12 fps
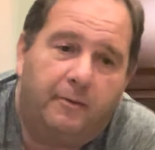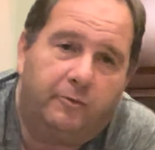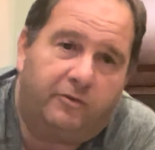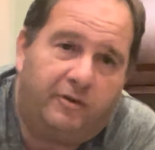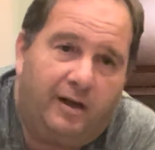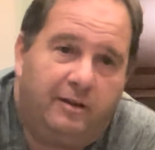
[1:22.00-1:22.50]
it
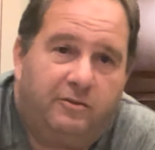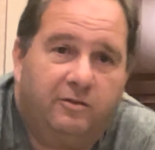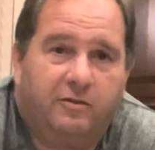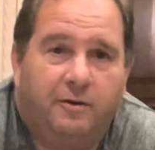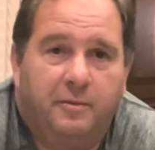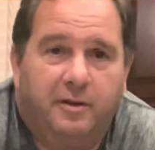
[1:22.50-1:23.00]
was nice that
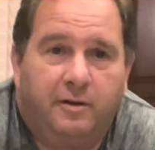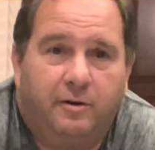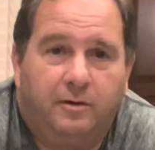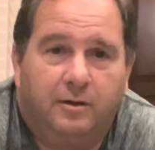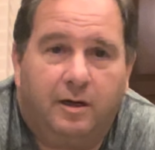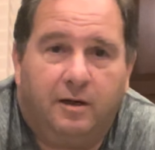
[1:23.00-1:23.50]
some of the
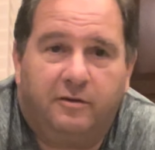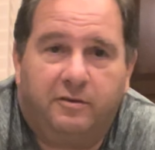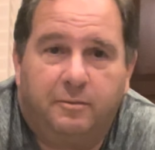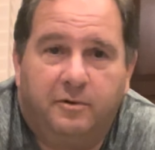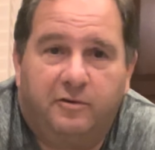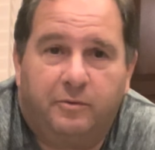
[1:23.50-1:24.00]
old
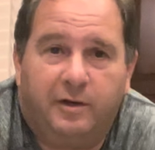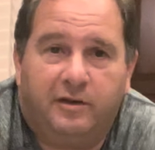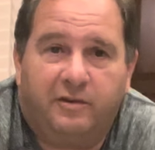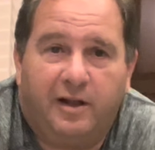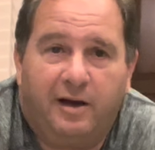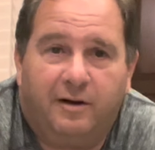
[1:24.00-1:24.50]
customers
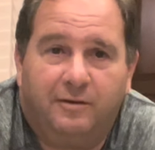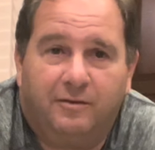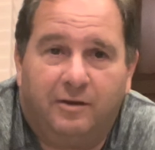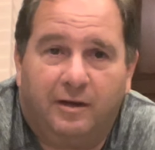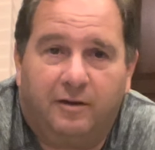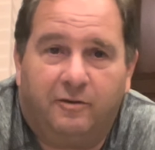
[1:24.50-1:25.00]
reached out and
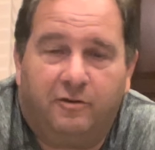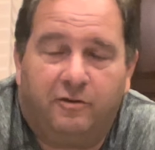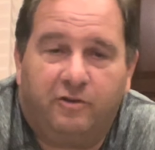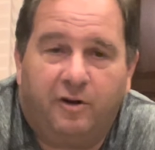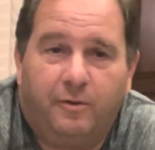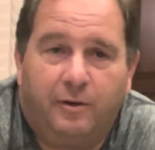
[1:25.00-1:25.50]
said, "Could you
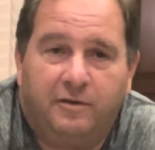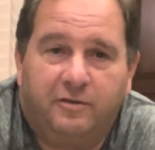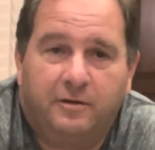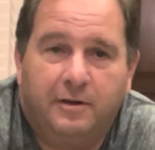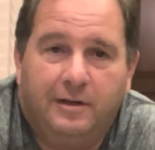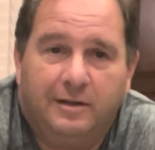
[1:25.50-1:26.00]
show us?"
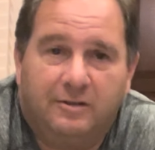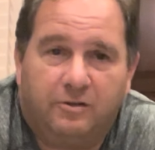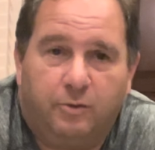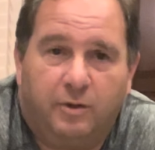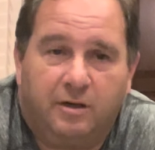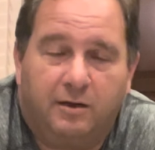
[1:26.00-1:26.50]

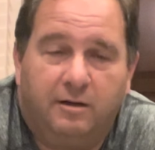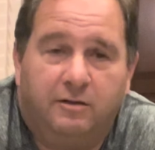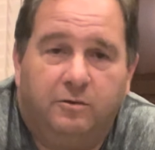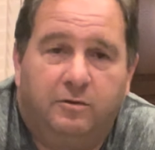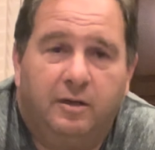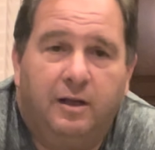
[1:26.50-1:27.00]
So what I'm going to
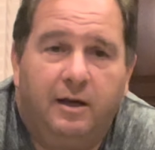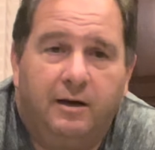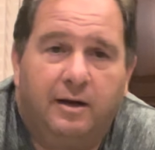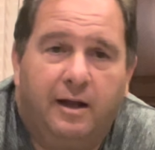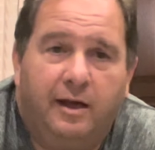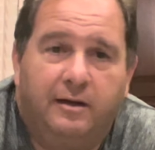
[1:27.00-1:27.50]
do today, I'm
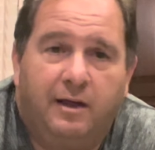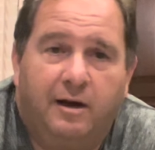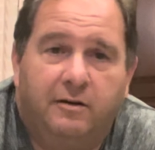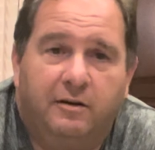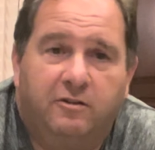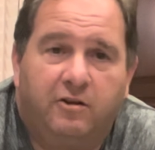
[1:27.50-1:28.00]
going to head
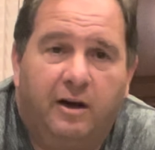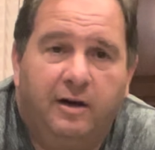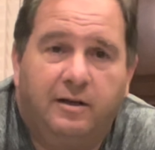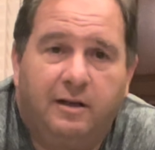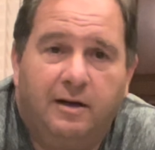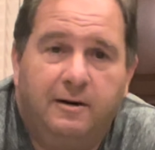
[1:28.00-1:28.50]
down to
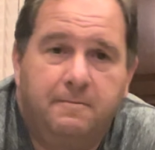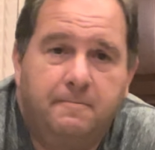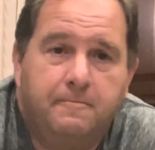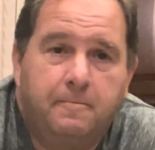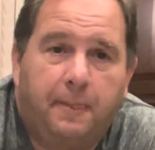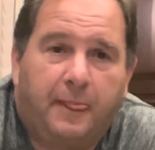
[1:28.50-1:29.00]
Chinatown.
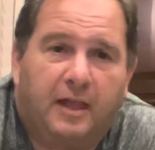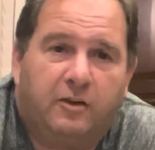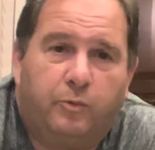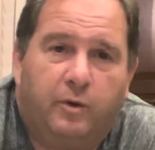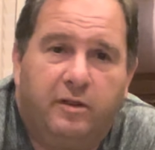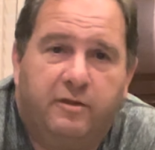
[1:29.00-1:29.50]

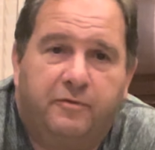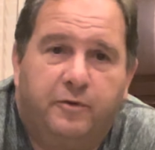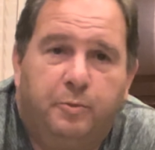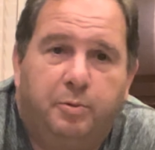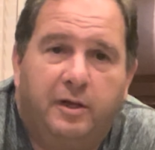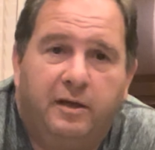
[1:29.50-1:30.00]
It's one of the
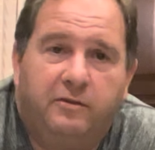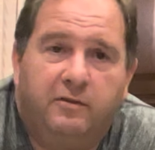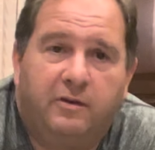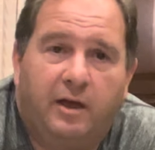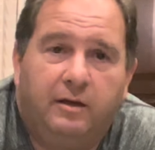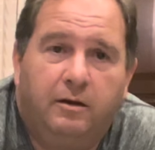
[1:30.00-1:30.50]
few
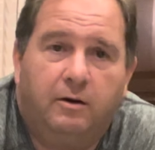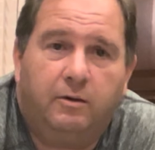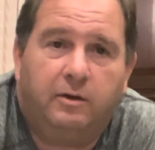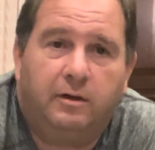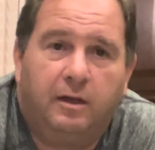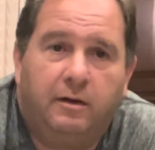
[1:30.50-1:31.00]
places I
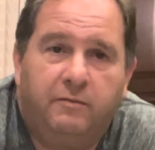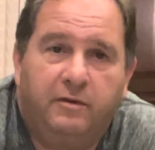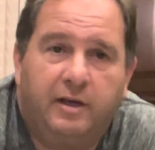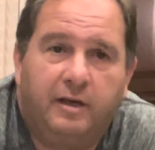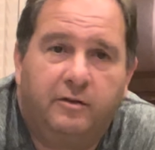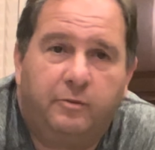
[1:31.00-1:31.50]
know in
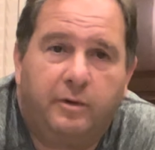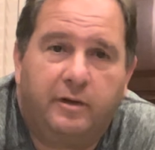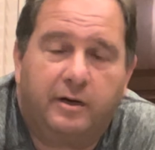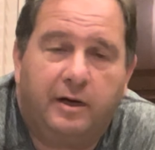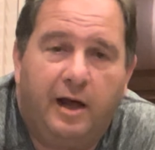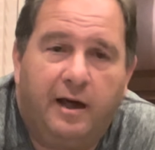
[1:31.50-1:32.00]
Vegas where
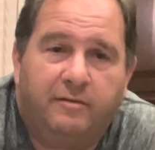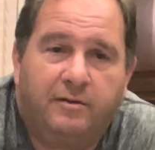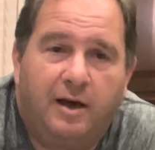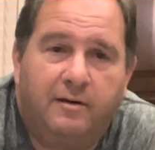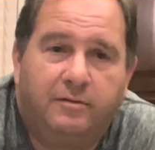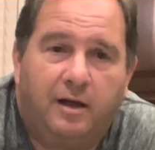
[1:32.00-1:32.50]
they're going to have
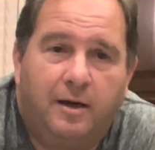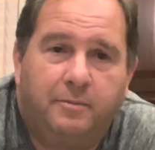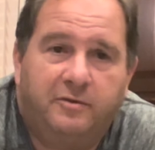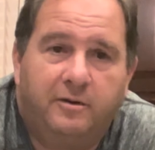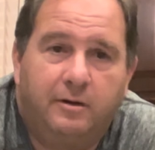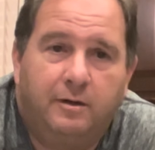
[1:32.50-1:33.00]
live
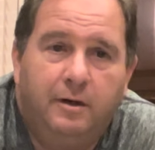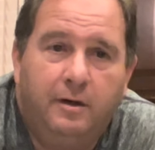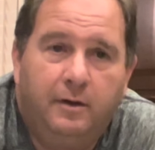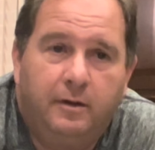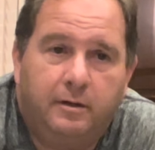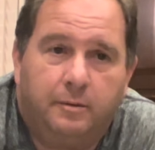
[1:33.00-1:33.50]
lobster.
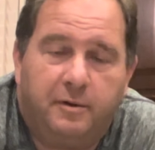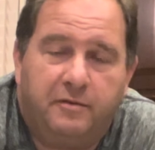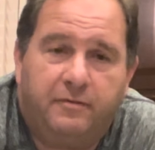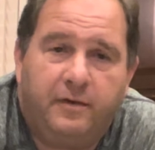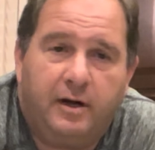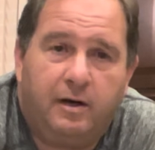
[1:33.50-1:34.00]
To be
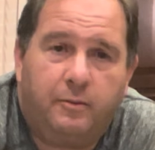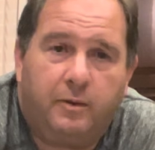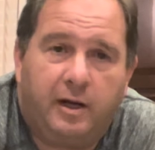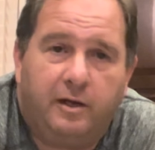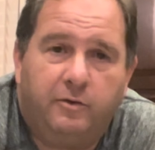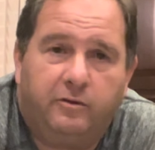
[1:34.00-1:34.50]
fair,
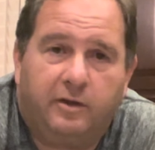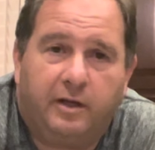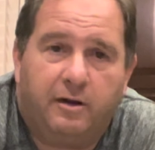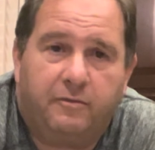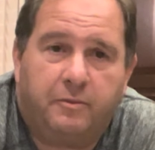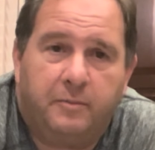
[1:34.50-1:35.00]
when I used to
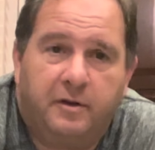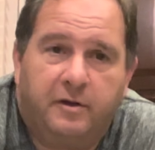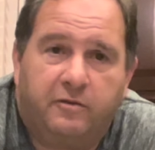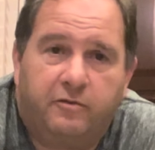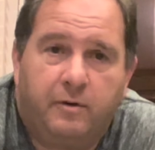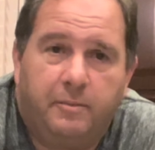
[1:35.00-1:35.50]
get it from the
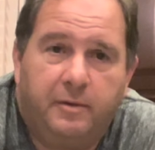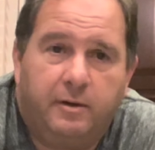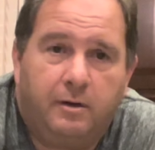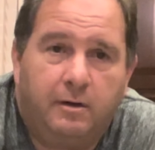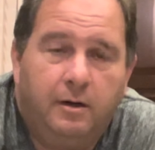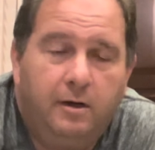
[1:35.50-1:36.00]

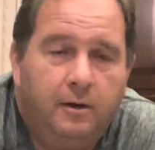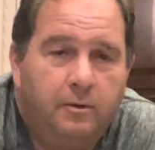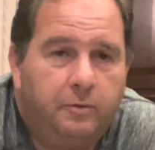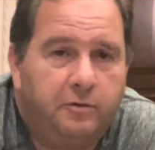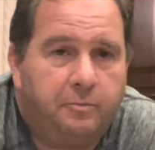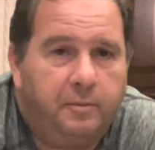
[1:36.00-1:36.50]
distributor,
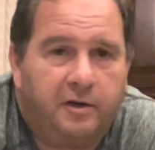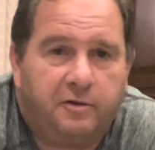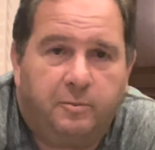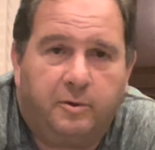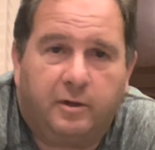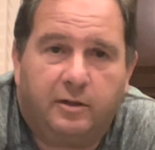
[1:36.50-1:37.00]
it was
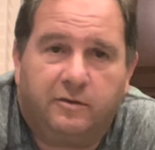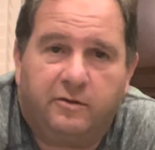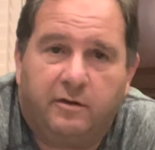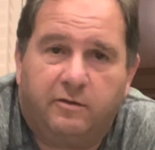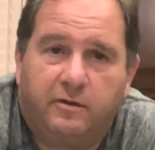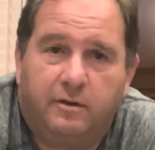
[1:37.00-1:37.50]
much more
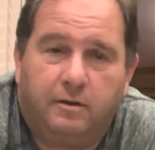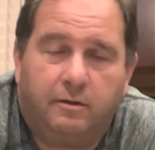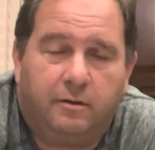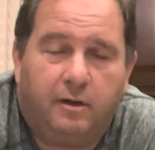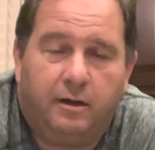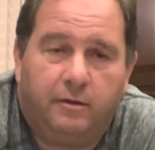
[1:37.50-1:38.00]

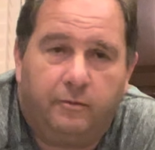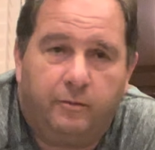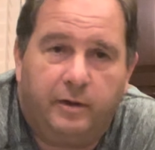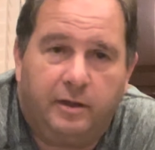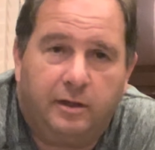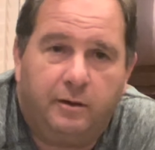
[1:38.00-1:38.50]
consistent and
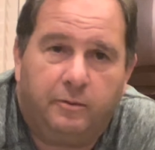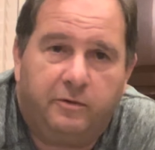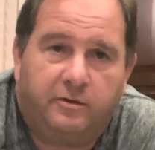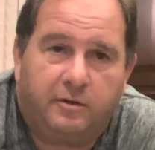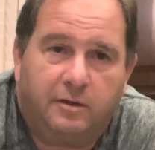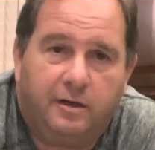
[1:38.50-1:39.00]
really it
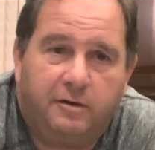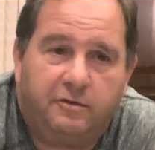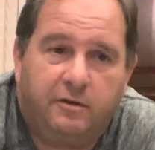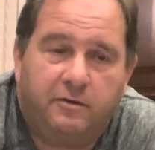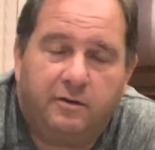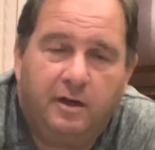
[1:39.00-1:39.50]
was
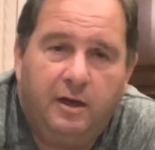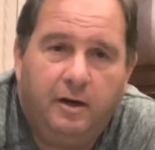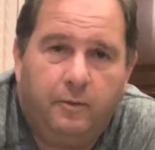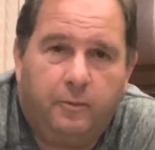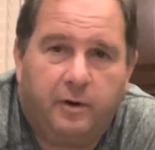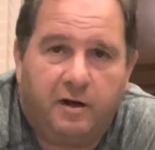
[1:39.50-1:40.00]
delicious.
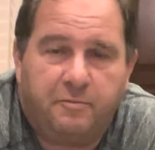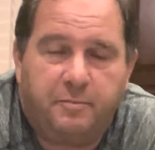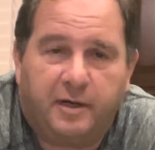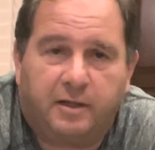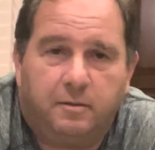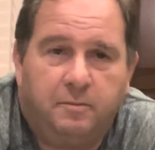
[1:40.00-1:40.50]
When I've
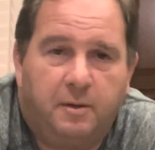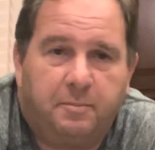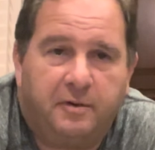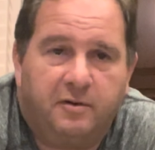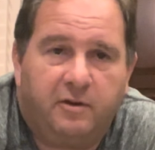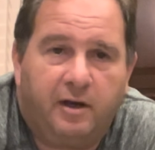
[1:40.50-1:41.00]
picked them
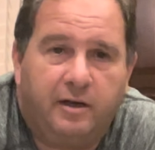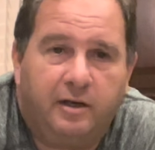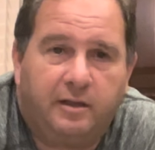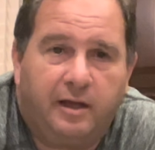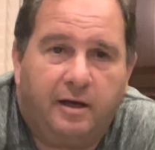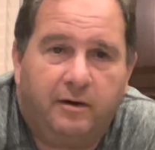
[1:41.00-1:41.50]
up in
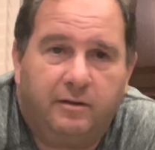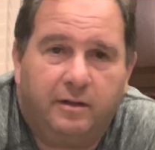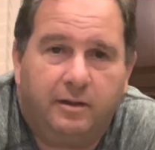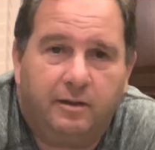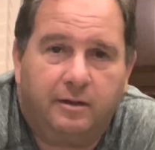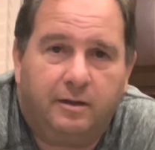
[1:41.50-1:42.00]
Chinatown,
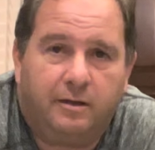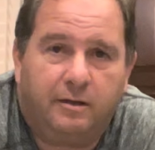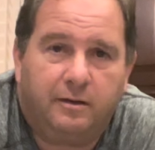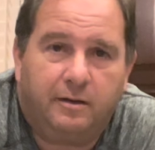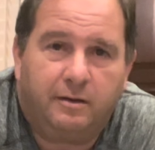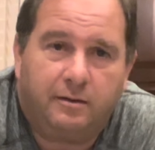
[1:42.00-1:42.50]

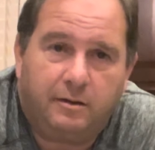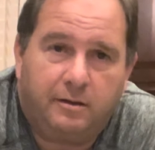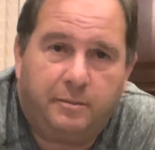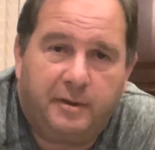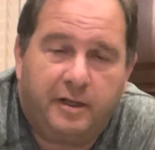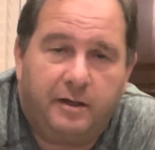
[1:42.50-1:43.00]
they're a
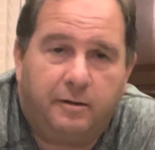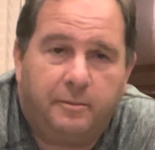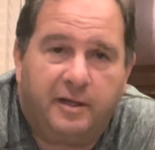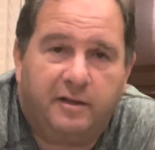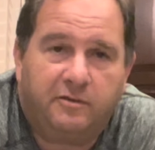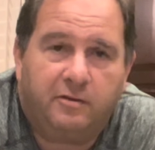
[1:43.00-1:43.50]
little bit hit or
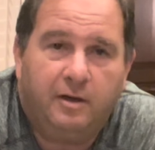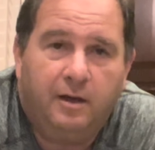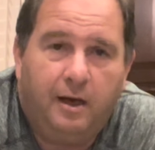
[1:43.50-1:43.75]
miss,